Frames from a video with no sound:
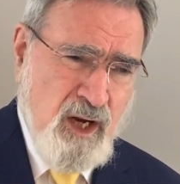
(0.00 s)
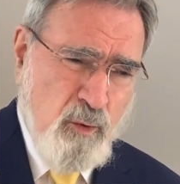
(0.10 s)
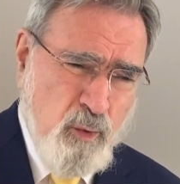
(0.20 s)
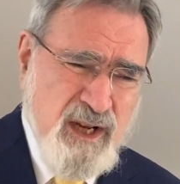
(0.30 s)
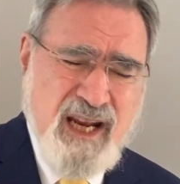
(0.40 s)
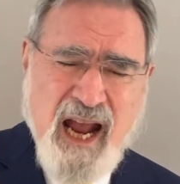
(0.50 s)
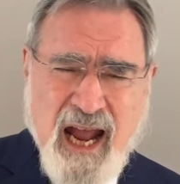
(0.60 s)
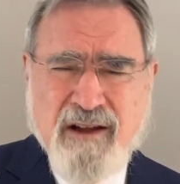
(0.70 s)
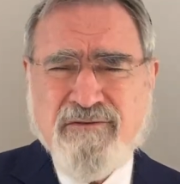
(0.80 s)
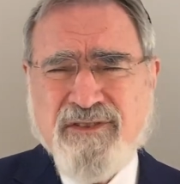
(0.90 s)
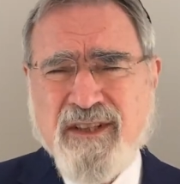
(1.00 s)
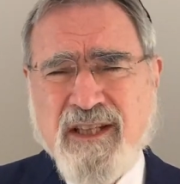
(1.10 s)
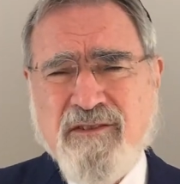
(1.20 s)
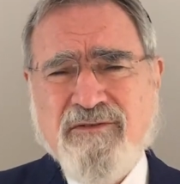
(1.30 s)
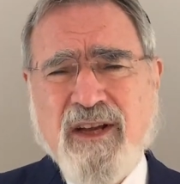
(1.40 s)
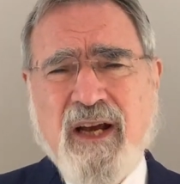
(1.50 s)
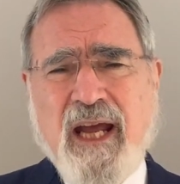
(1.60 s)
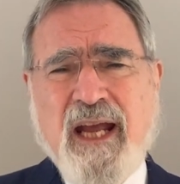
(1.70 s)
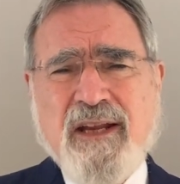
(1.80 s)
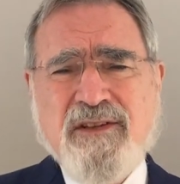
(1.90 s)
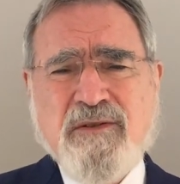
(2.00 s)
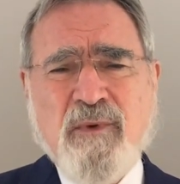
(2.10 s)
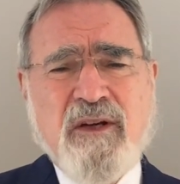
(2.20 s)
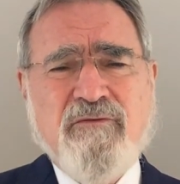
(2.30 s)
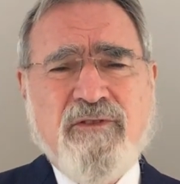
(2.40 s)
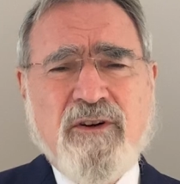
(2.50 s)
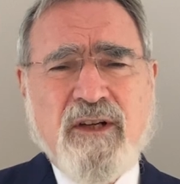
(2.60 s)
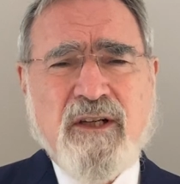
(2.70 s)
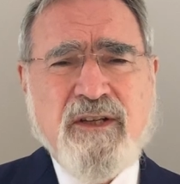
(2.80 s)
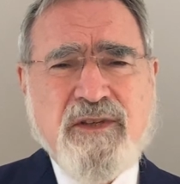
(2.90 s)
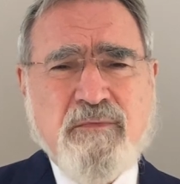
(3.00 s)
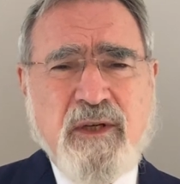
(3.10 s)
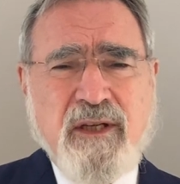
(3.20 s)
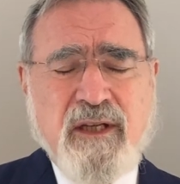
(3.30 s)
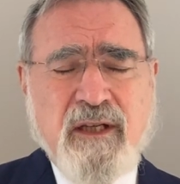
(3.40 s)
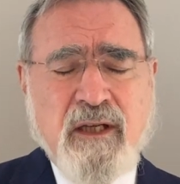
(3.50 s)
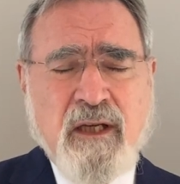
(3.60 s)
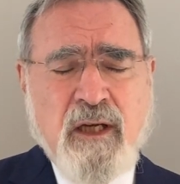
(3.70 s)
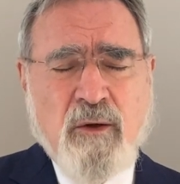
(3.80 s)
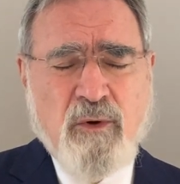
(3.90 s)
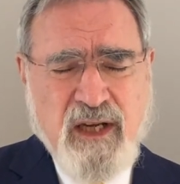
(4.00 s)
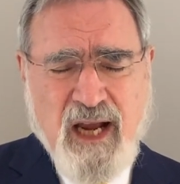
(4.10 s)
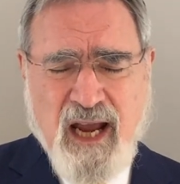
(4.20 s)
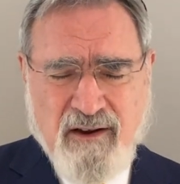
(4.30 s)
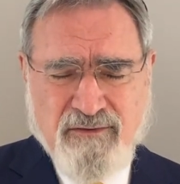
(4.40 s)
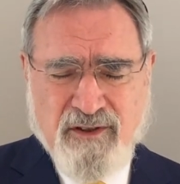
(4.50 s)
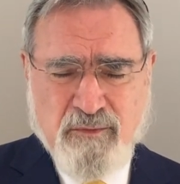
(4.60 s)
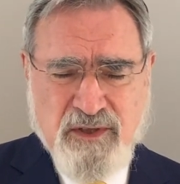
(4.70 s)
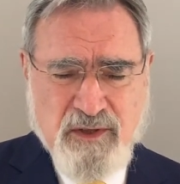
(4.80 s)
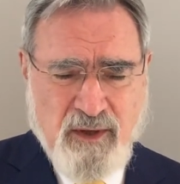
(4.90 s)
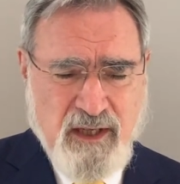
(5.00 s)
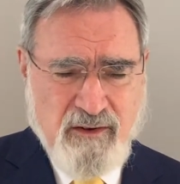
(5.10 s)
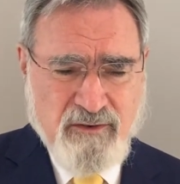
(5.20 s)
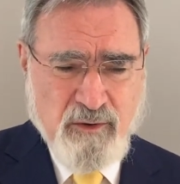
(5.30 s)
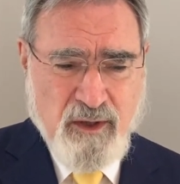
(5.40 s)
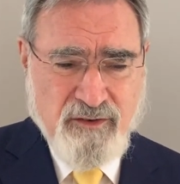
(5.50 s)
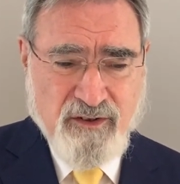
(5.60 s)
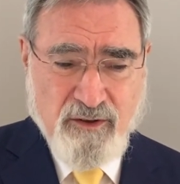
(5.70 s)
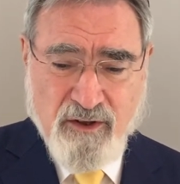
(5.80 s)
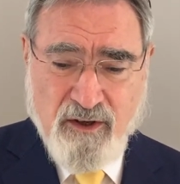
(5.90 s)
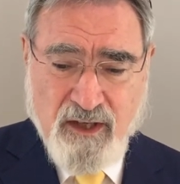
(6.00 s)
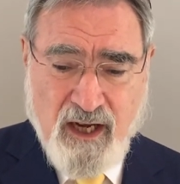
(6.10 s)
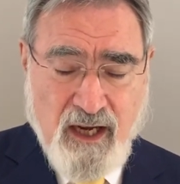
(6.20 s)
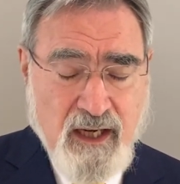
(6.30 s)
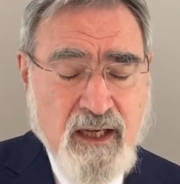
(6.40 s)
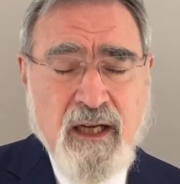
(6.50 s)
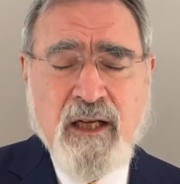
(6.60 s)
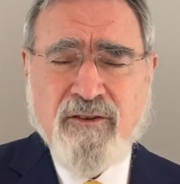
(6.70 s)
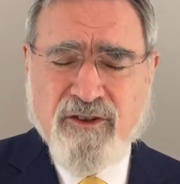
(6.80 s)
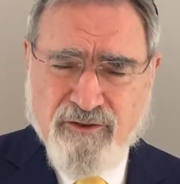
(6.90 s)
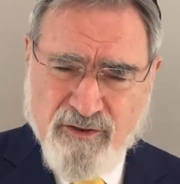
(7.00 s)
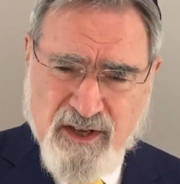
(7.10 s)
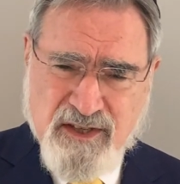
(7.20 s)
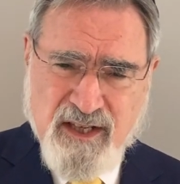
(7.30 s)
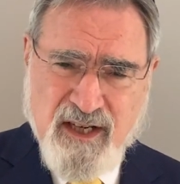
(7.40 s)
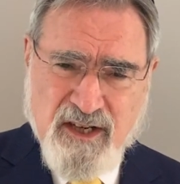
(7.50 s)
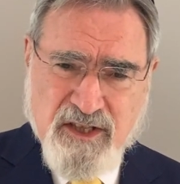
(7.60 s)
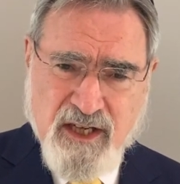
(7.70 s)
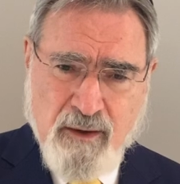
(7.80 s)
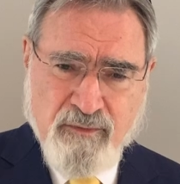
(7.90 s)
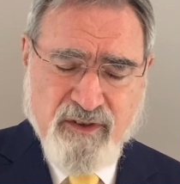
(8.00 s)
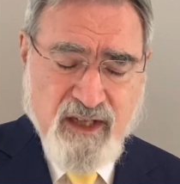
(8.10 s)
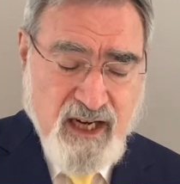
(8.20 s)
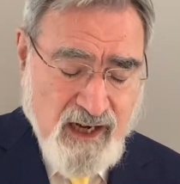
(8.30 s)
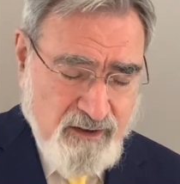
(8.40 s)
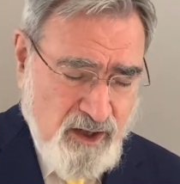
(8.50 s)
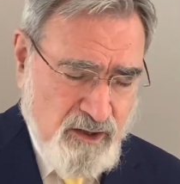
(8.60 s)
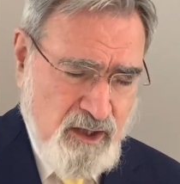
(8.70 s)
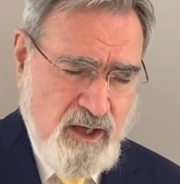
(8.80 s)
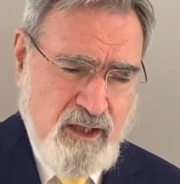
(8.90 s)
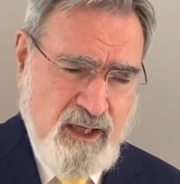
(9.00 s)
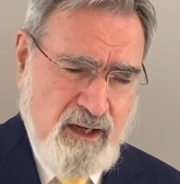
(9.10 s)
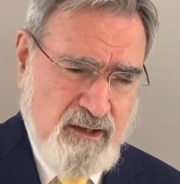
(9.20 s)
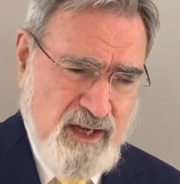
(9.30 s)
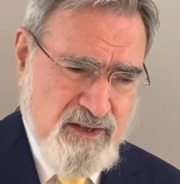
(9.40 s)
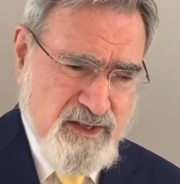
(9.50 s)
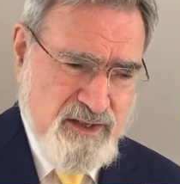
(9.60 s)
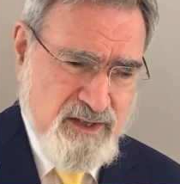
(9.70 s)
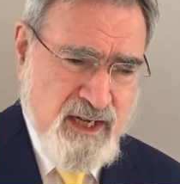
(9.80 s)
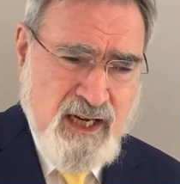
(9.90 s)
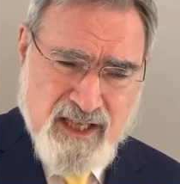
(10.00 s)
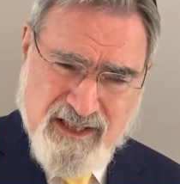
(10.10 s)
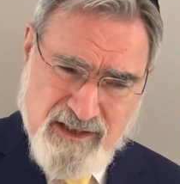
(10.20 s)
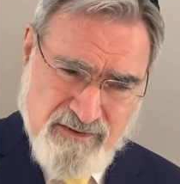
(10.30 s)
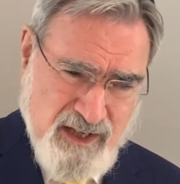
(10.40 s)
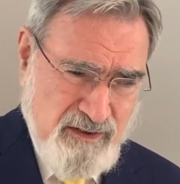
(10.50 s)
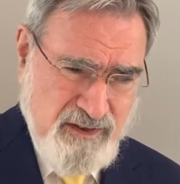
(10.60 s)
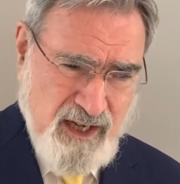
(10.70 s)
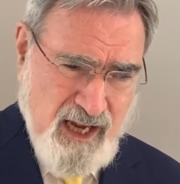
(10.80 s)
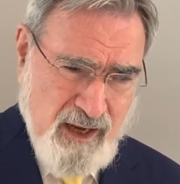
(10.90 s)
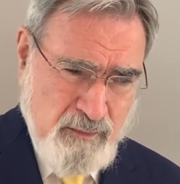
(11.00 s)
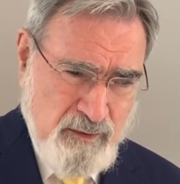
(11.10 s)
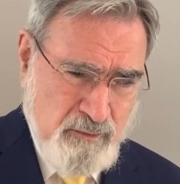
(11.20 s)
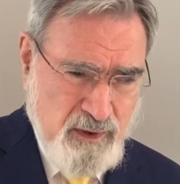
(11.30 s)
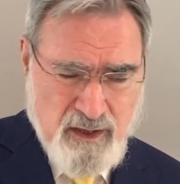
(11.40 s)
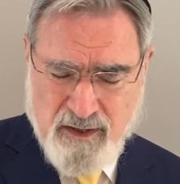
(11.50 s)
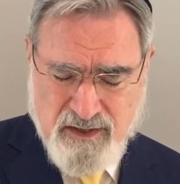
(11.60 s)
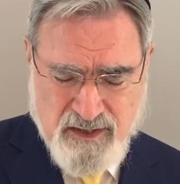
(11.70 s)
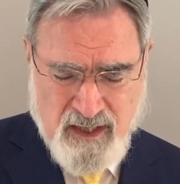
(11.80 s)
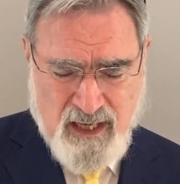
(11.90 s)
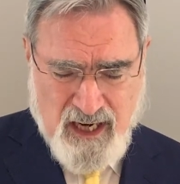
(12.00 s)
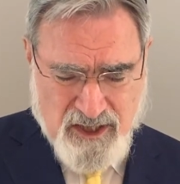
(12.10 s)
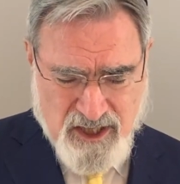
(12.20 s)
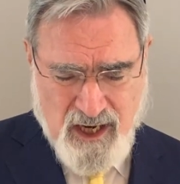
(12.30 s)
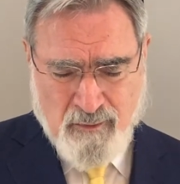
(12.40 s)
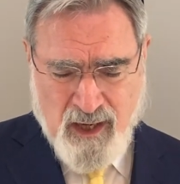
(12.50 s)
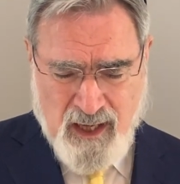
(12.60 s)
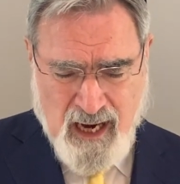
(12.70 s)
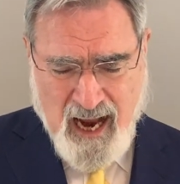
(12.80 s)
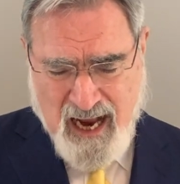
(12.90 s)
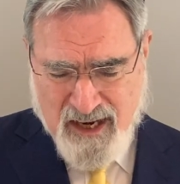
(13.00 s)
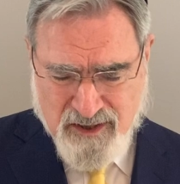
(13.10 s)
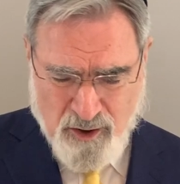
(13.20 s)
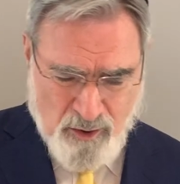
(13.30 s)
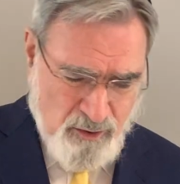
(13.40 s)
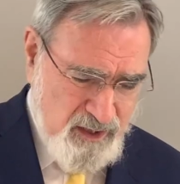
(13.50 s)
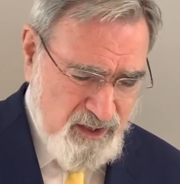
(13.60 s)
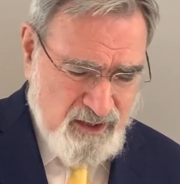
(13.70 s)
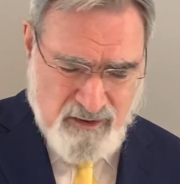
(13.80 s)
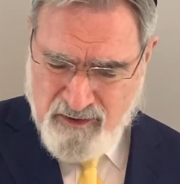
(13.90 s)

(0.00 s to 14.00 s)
We have to lift our hands, metaphorically speaking. We have to persuade everyone to look on high, to trust in Hashem, to carry on learning our lessons as if nothing happened, because Hashem has already